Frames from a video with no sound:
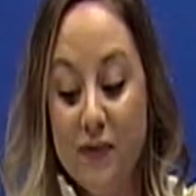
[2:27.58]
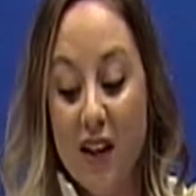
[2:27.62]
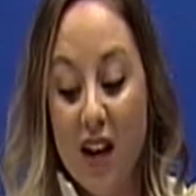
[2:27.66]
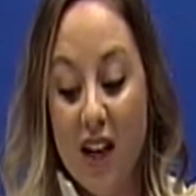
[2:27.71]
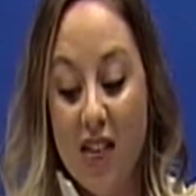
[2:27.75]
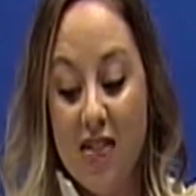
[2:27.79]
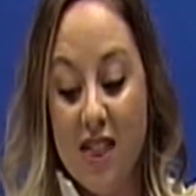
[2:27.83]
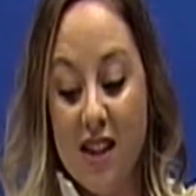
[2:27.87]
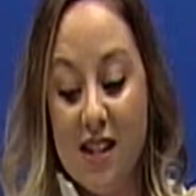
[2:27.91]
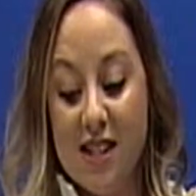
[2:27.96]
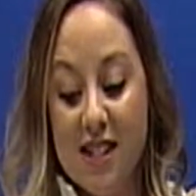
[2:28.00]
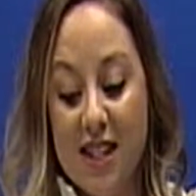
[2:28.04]

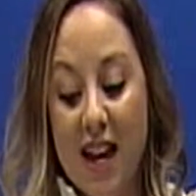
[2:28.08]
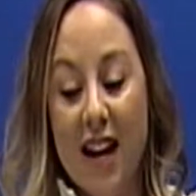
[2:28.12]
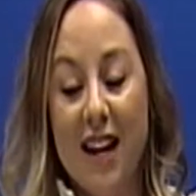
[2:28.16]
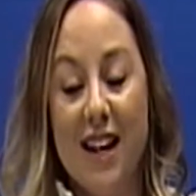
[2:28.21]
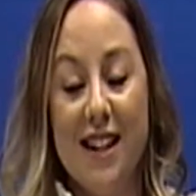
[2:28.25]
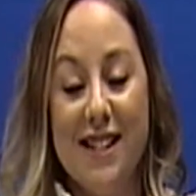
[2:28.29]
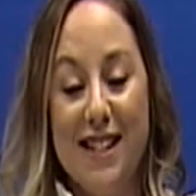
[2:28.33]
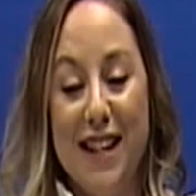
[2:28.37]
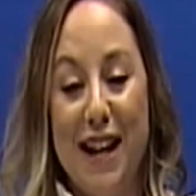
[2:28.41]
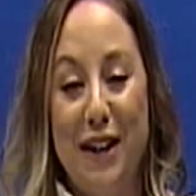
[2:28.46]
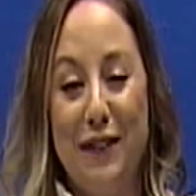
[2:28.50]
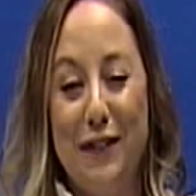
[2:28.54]
the second
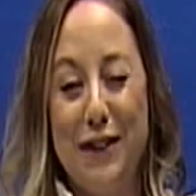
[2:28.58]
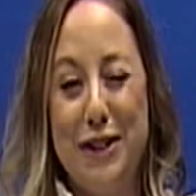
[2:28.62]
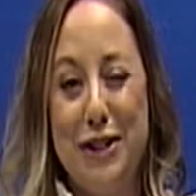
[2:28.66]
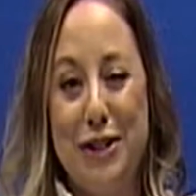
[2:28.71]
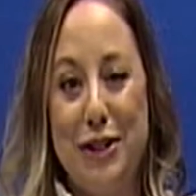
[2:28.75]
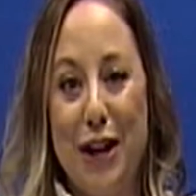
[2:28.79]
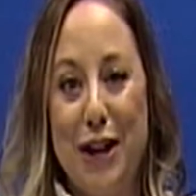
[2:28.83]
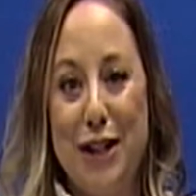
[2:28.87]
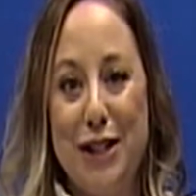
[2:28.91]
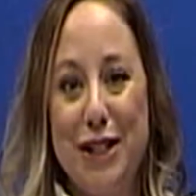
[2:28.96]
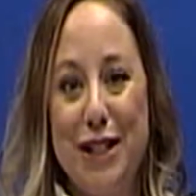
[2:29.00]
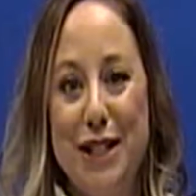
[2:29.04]
set of
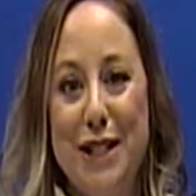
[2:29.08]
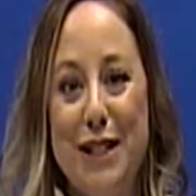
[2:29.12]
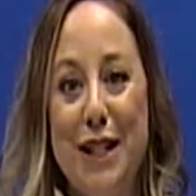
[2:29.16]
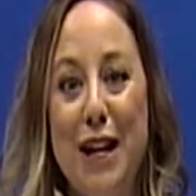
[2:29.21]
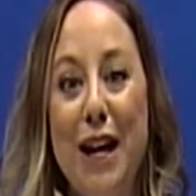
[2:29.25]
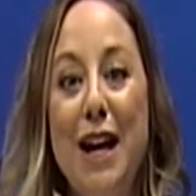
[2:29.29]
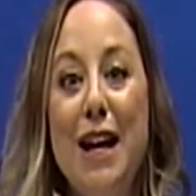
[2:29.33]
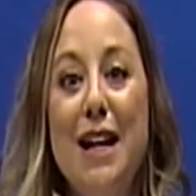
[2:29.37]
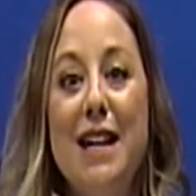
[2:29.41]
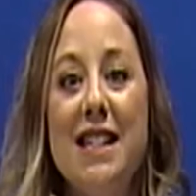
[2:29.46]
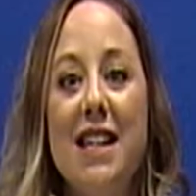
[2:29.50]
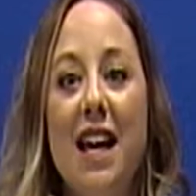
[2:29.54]
instructions
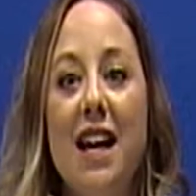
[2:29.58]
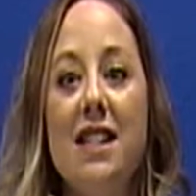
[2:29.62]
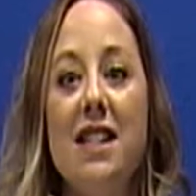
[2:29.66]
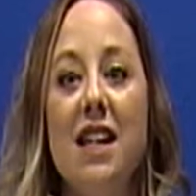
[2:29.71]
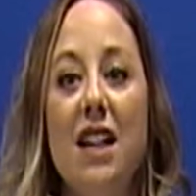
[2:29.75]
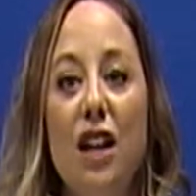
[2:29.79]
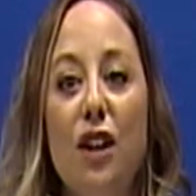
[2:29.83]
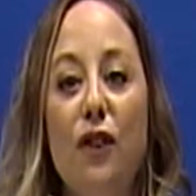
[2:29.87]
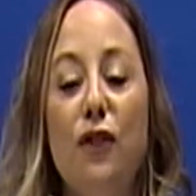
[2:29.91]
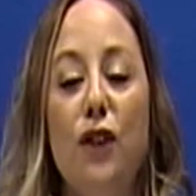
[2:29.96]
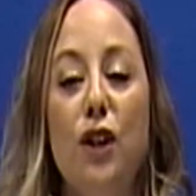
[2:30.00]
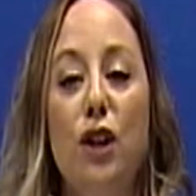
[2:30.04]
says
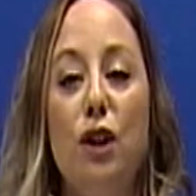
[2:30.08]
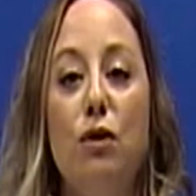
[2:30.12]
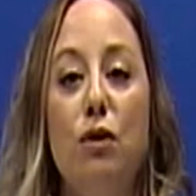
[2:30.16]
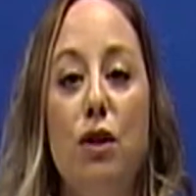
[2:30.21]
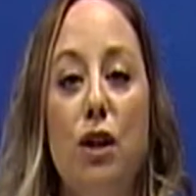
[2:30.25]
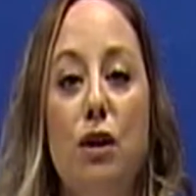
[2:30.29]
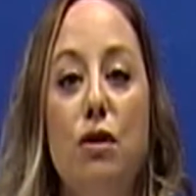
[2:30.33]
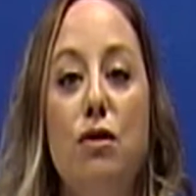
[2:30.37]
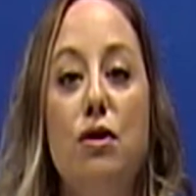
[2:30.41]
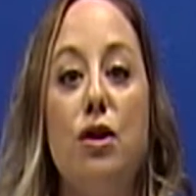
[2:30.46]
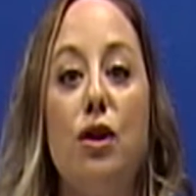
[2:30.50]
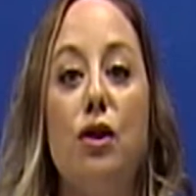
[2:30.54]
if you
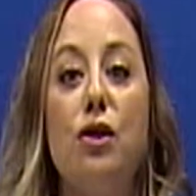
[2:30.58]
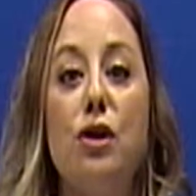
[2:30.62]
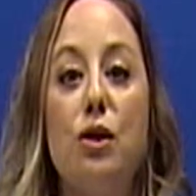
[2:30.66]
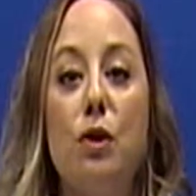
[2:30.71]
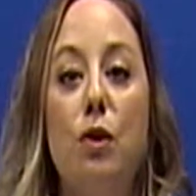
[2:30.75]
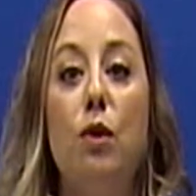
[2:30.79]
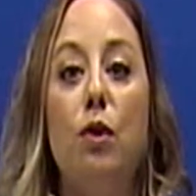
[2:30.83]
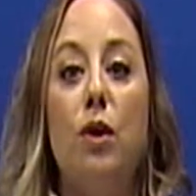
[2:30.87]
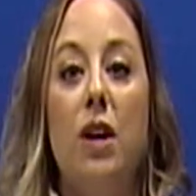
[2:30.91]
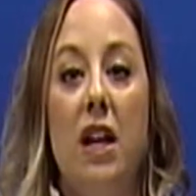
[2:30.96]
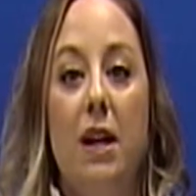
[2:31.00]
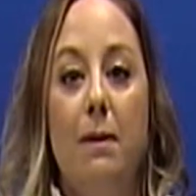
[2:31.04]
use your
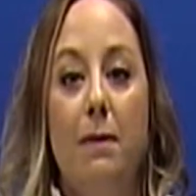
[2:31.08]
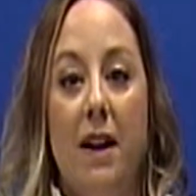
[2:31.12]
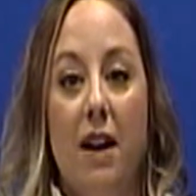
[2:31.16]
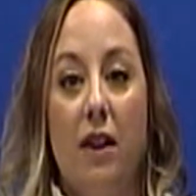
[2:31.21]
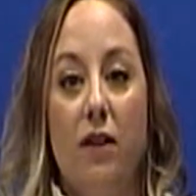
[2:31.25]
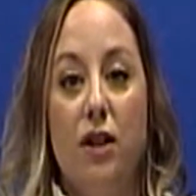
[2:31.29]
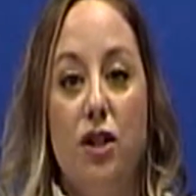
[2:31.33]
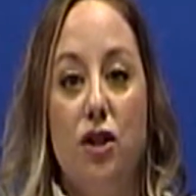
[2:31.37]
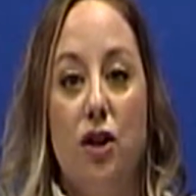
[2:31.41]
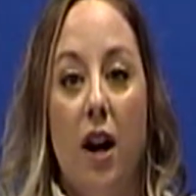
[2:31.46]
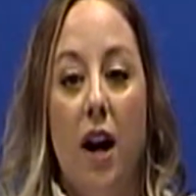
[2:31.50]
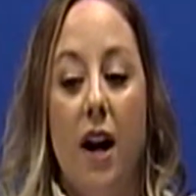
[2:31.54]
school email
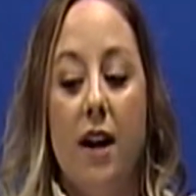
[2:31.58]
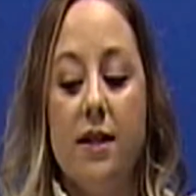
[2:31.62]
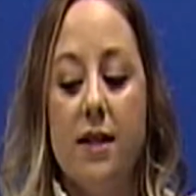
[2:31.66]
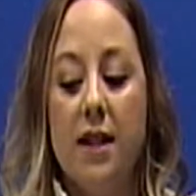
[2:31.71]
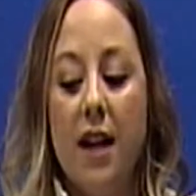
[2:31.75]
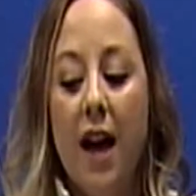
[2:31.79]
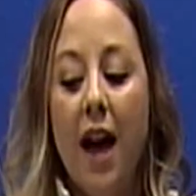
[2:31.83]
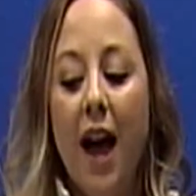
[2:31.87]
address.